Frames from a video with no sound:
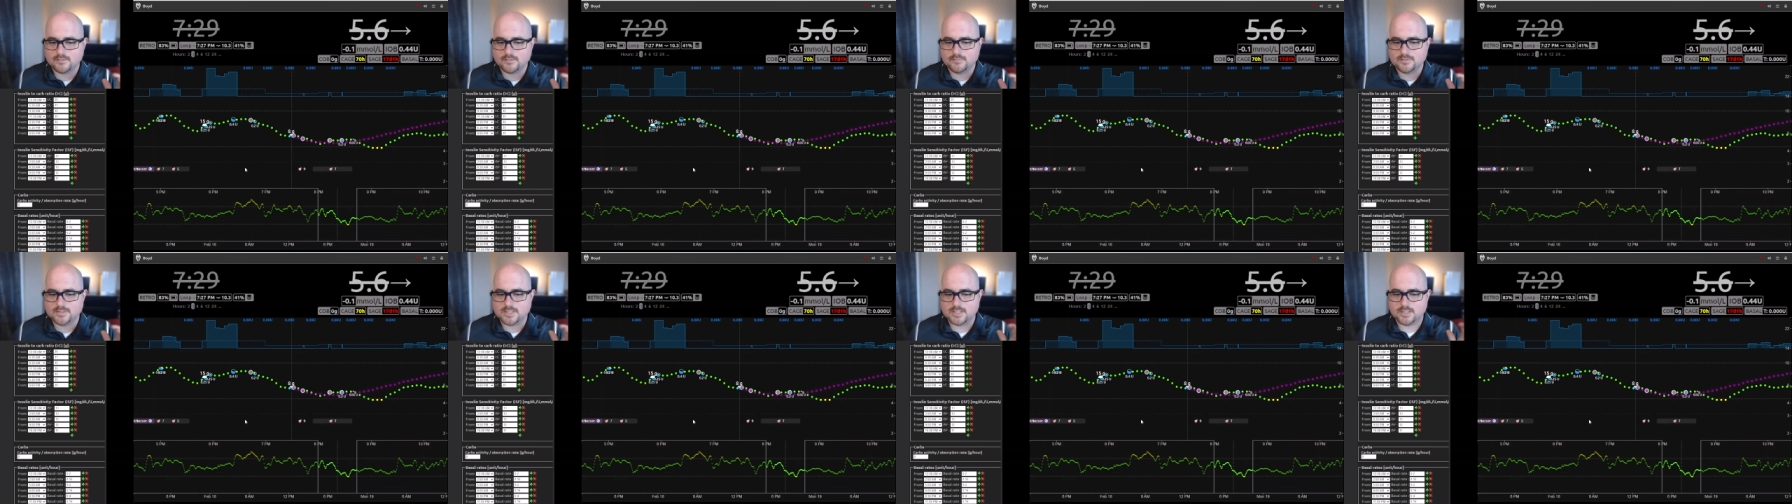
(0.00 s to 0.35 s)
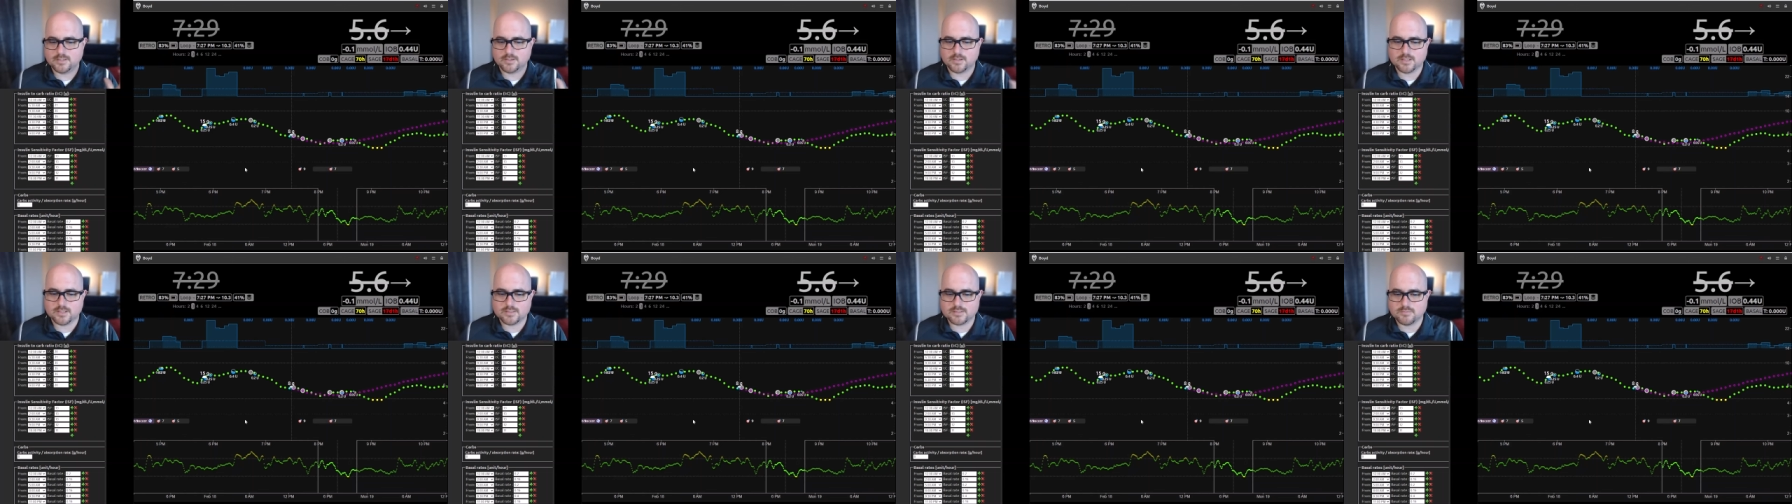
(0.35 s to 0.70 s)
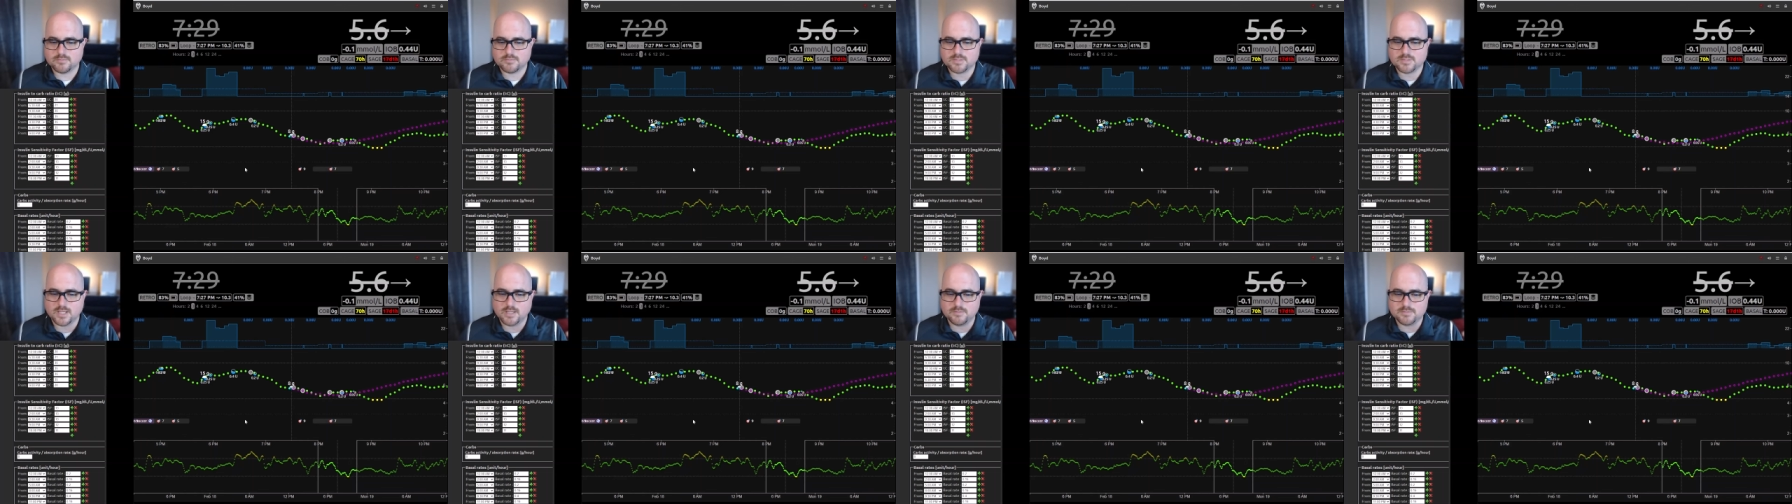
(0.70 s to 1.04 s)
dinner can
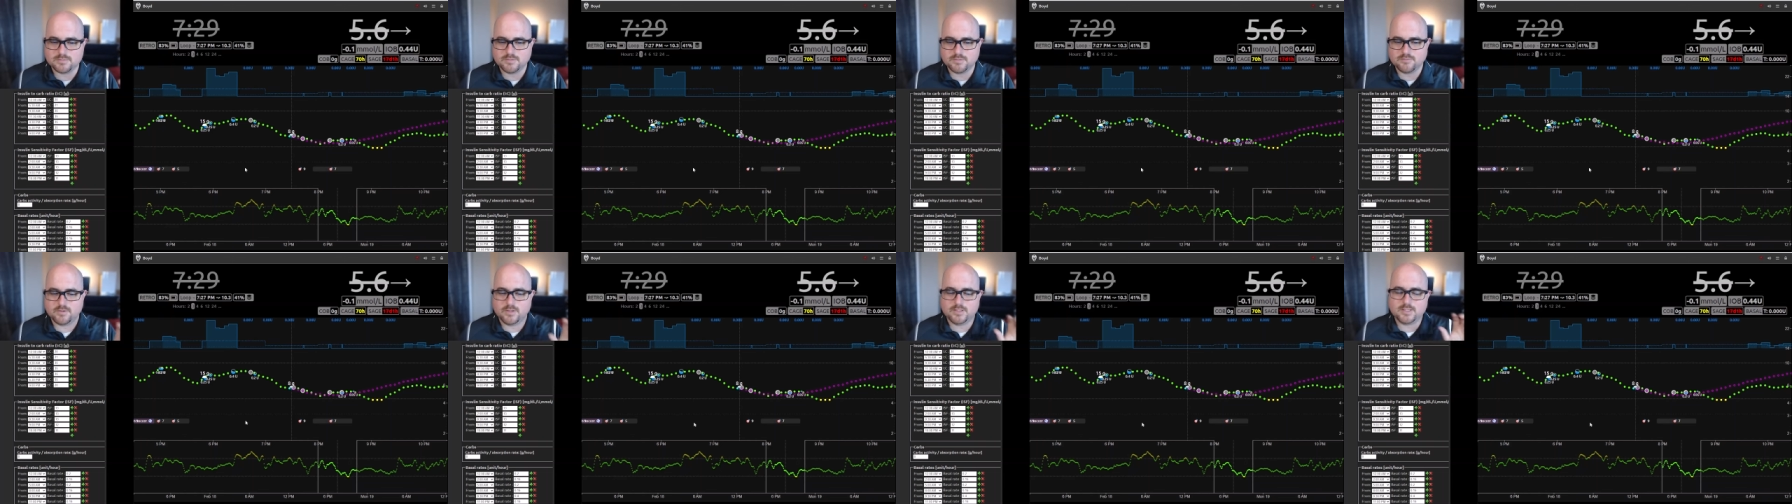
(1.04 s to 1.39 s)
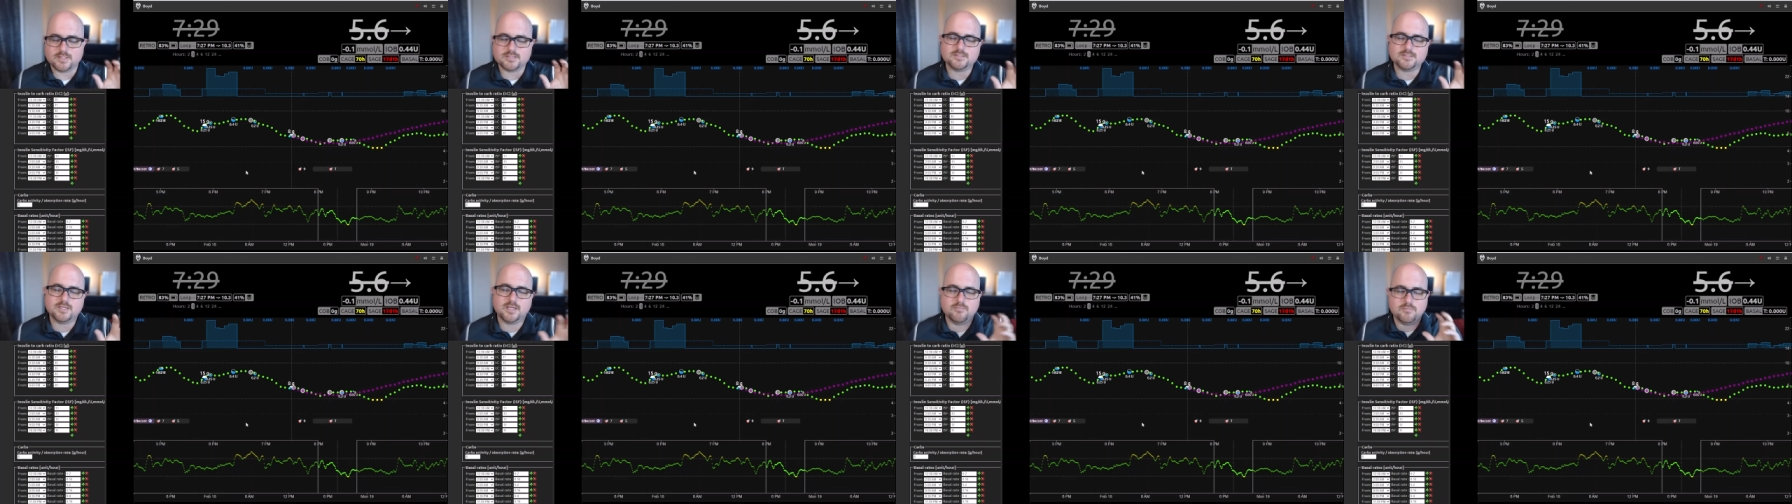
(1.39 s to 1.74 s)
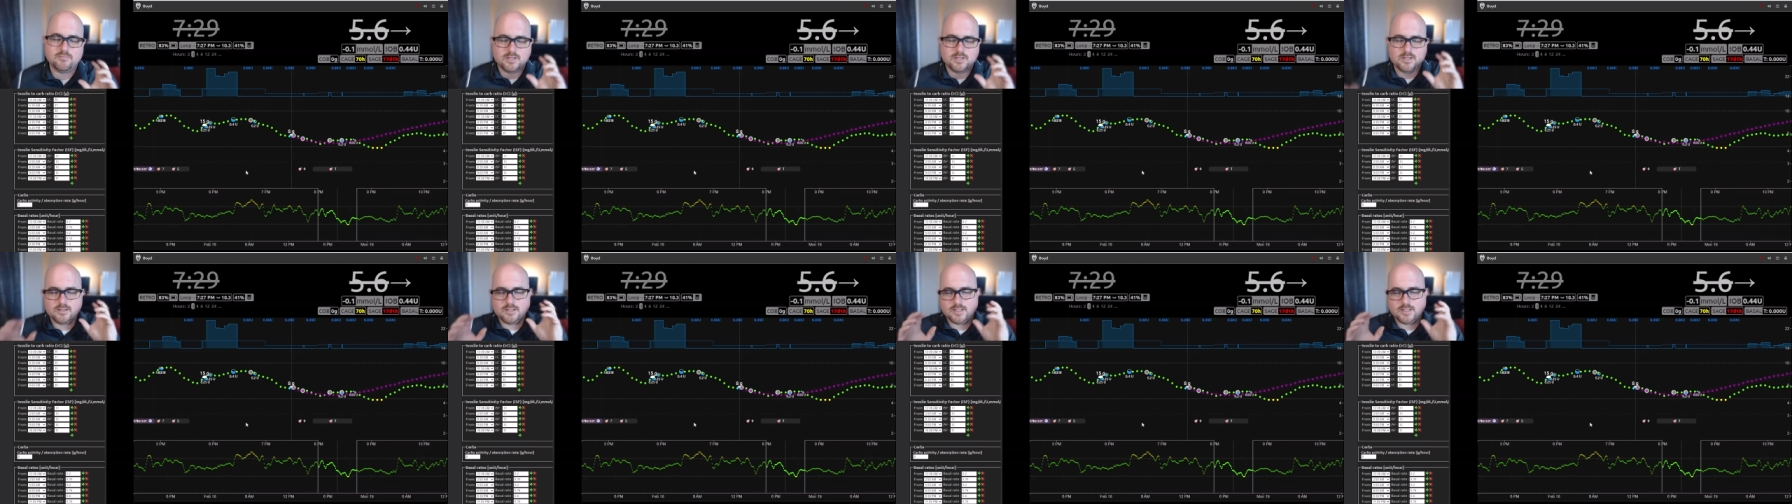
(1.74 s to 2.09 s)
sometimes if you eat the same
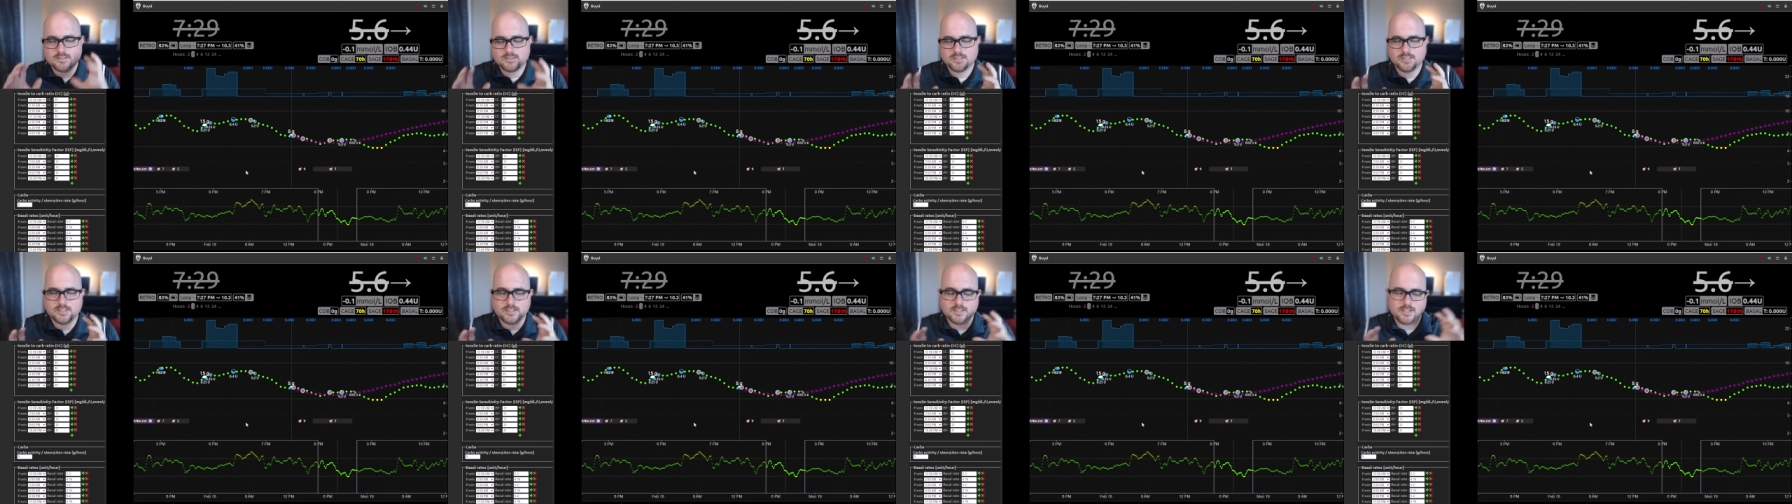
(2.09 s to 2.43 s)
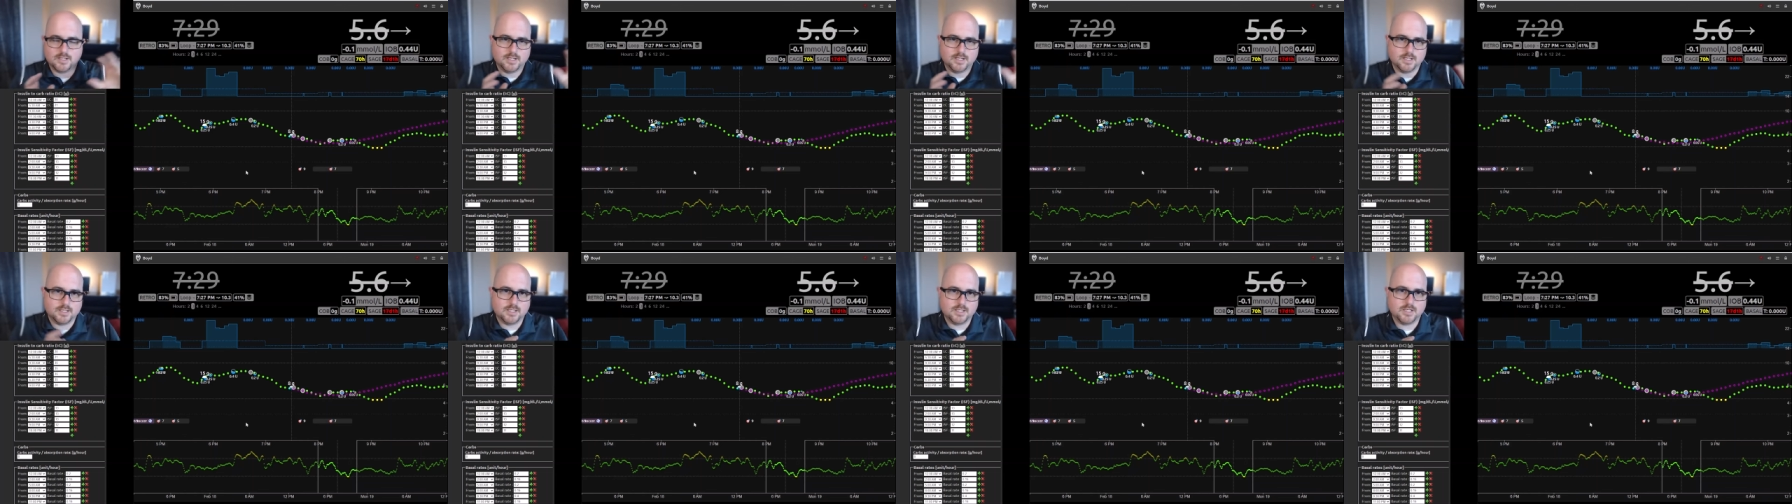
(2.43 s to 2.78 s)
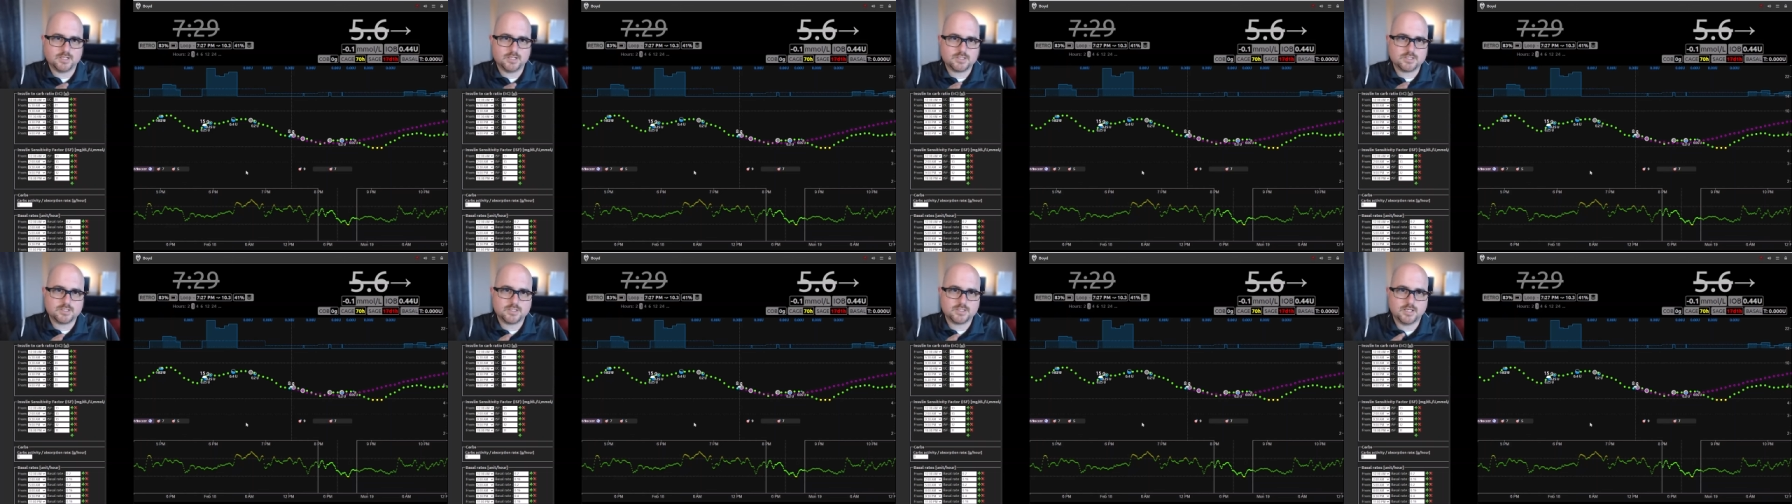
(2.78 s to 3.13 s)
meal at dinner and at lunch